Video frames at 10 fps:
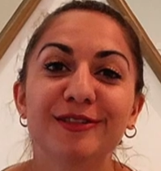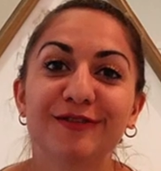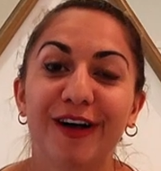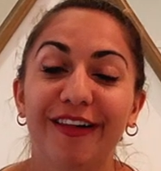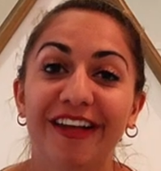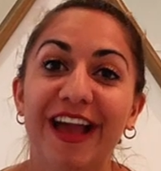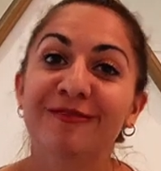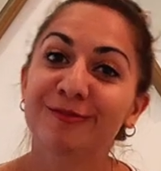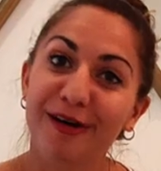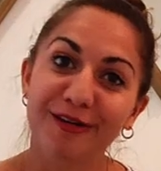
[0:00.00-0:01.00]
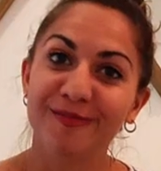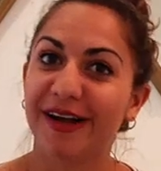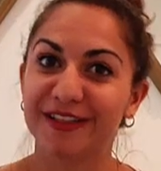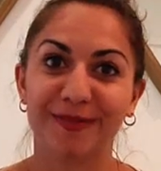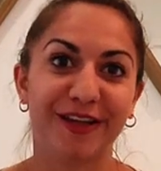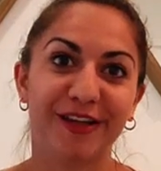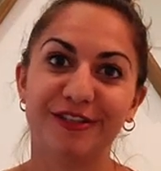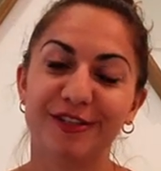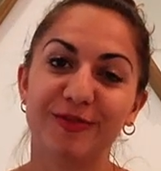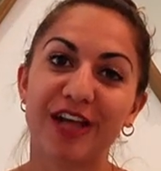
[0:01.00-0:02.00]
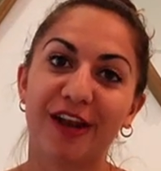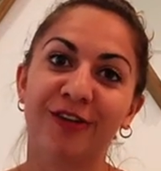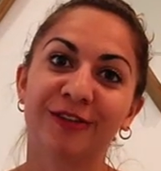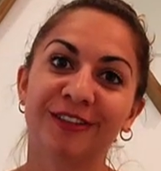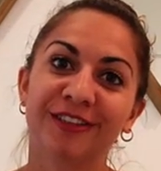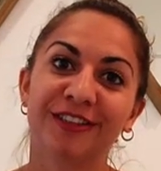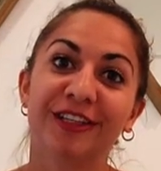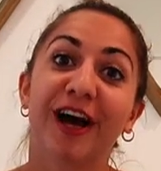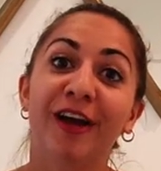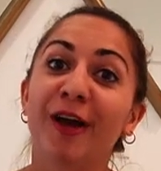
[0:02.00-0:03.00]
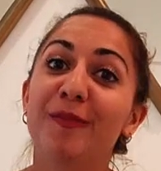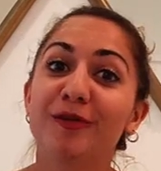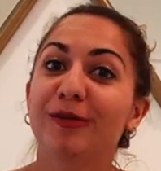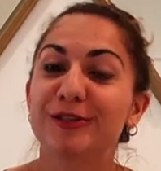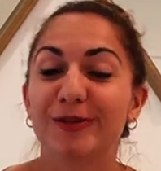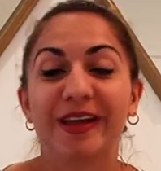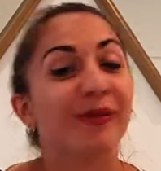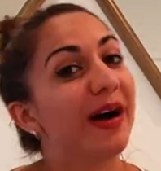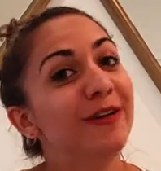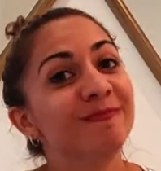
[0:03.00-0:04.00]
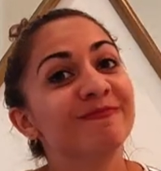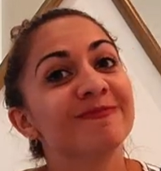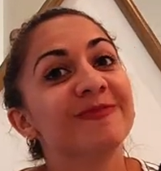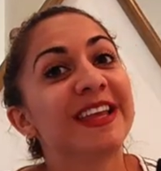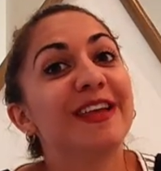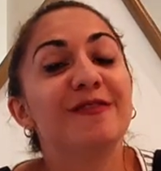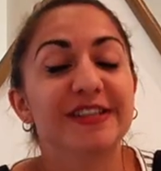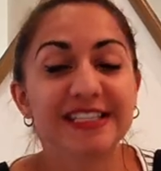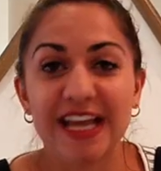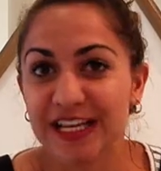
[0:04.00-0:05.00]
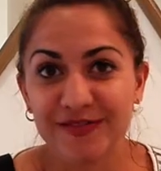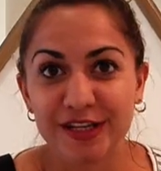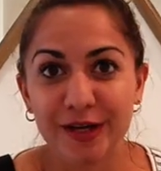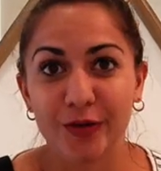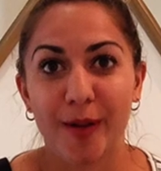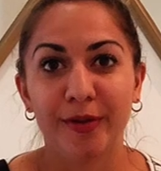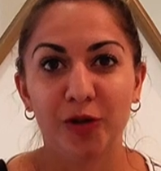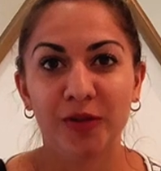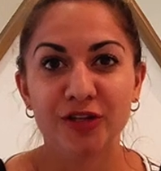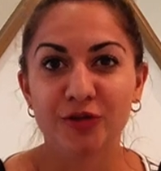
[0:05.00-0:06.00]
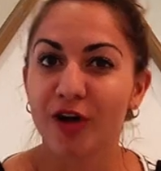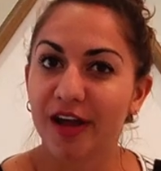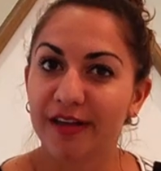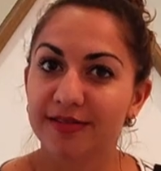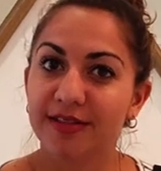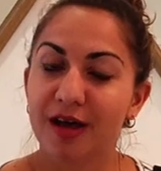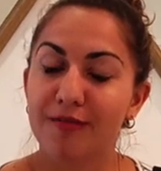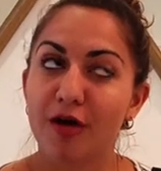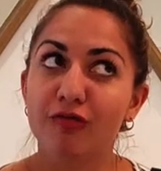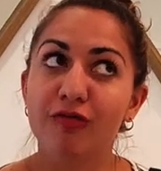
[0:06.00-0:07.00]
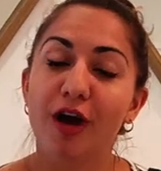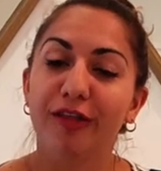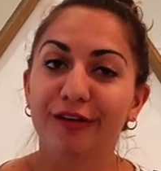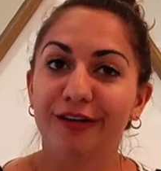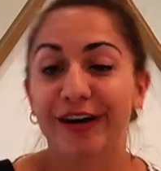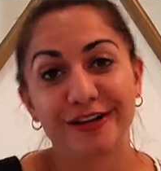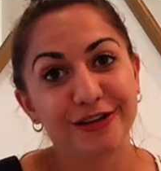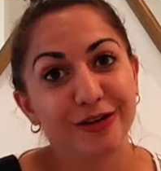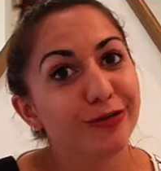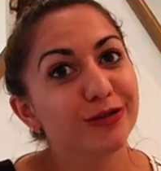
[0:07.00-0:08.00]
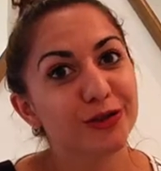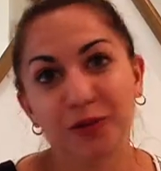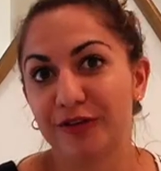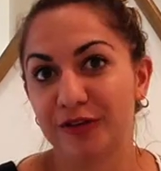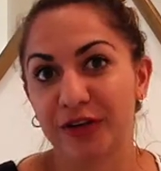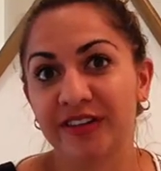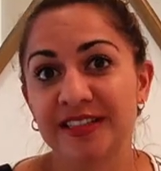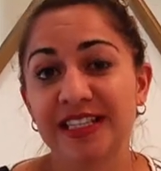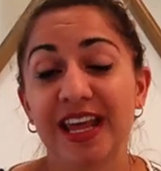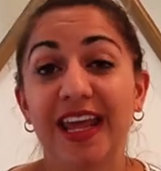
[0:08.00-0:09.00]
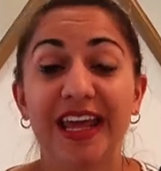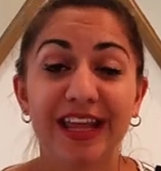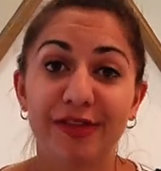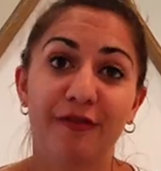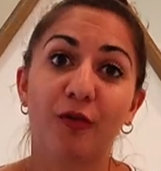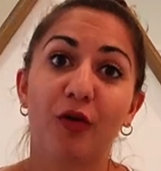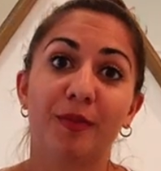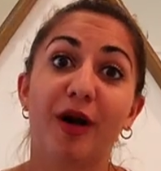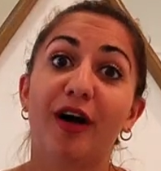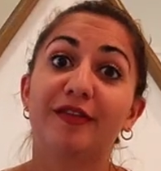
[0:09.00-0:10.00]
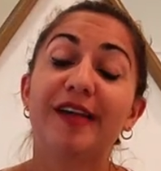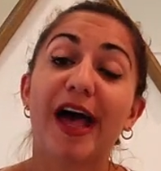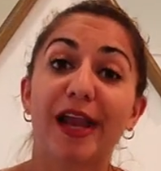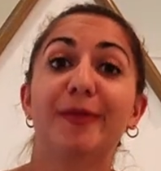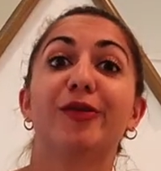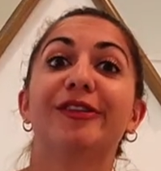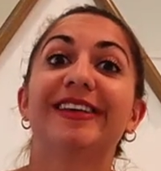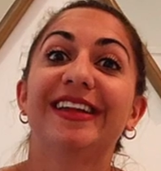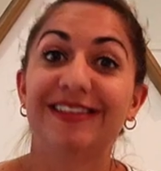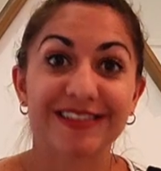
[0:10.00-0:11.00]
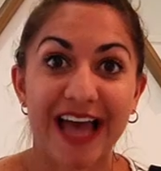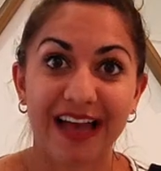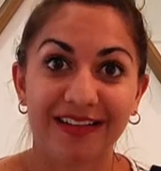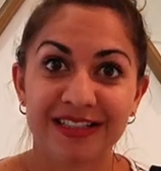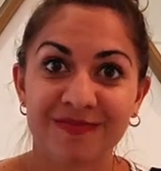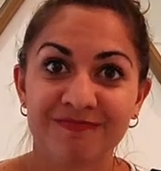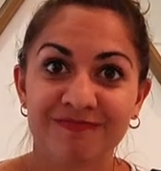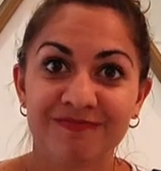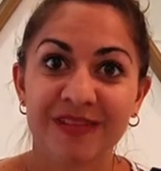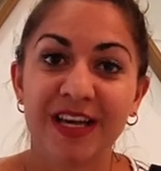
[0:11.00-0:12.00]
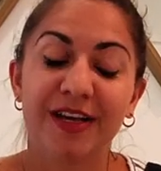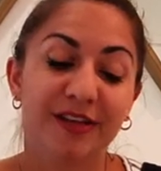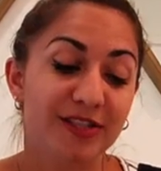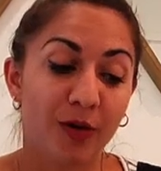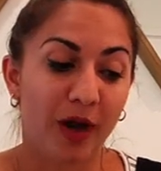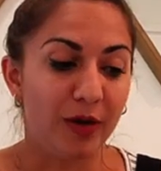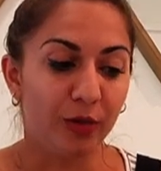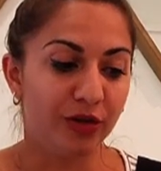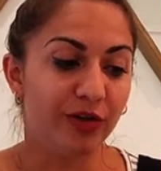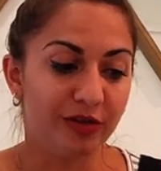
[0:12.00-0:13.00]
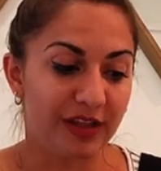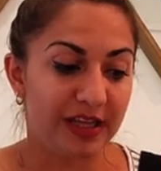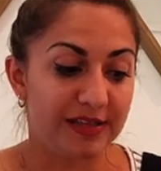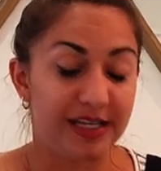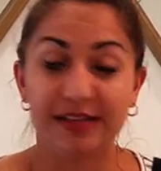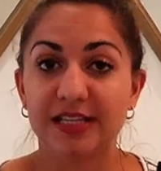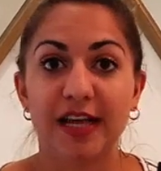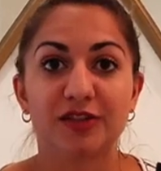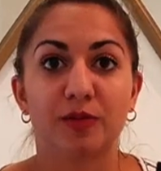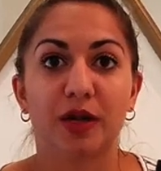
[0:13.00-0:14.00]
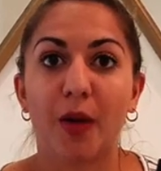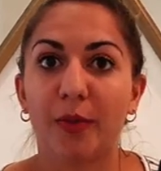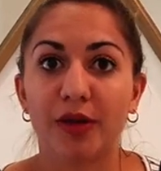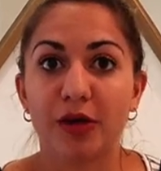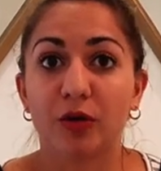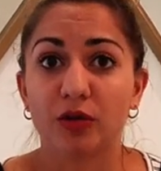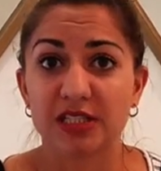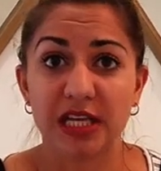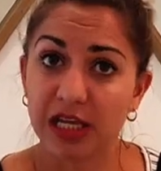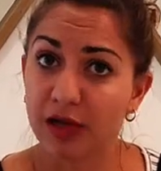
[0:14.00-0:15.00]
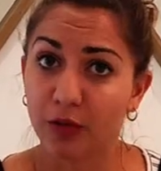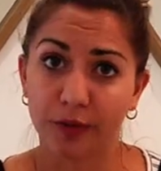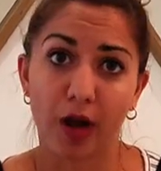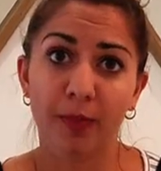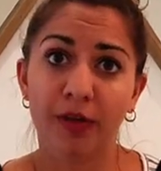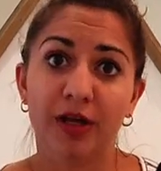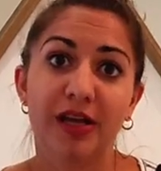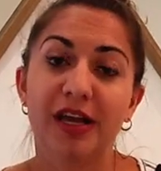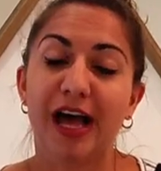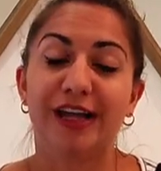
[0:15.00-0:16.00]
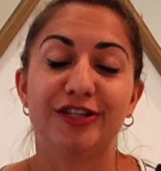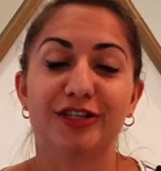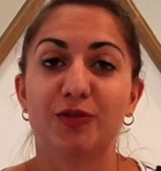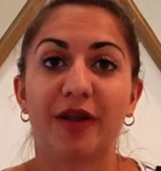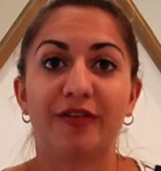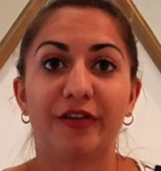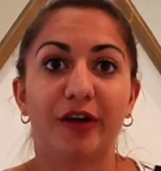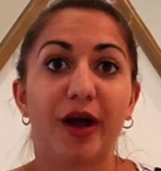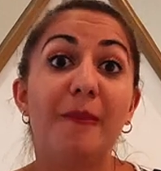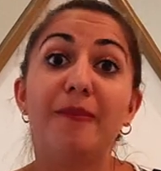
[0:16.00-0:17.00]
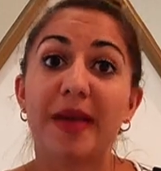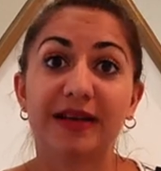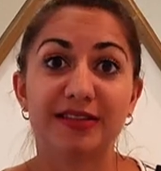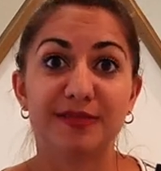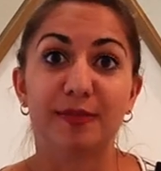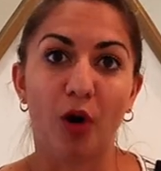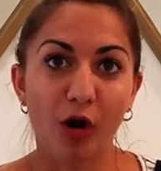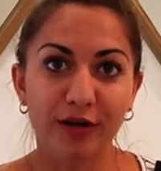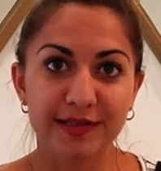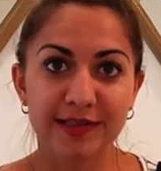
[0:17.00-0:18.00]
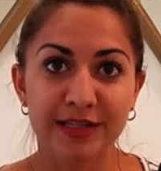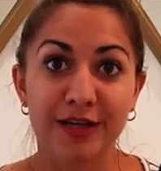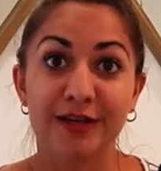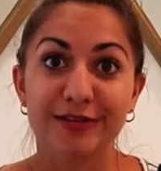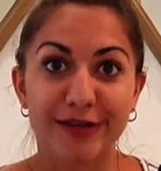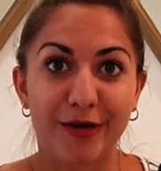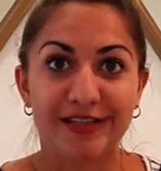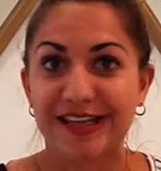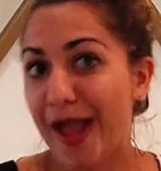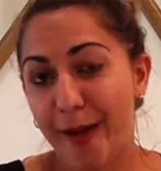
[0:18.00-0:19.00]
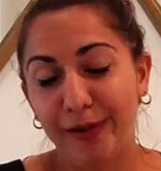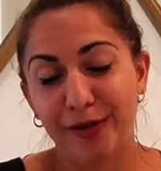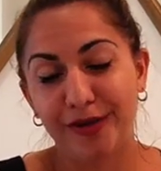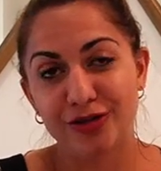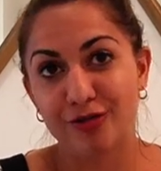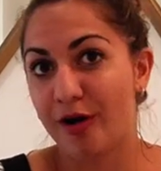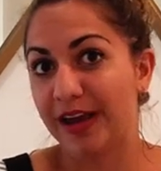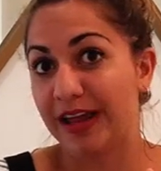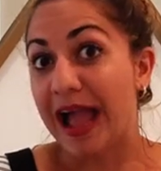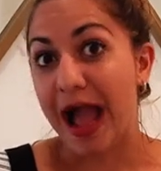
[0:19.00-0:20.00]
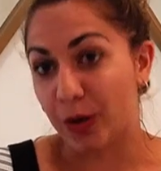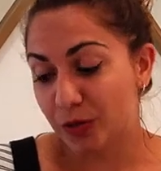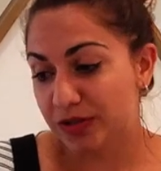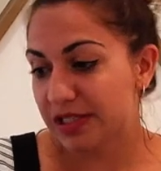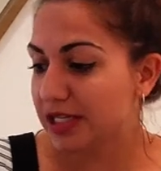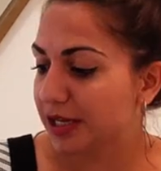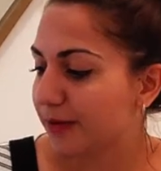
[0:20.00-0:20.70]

I'm Shivali and welcome back to my YouTube channel. I hope you're all doing well. For today's video, I'm going to be trying some rather unusual foods in the form of edible insects. So I ordered these insects from a company called Eat Grub and just went for a mixed box. So today I'm going to be trying out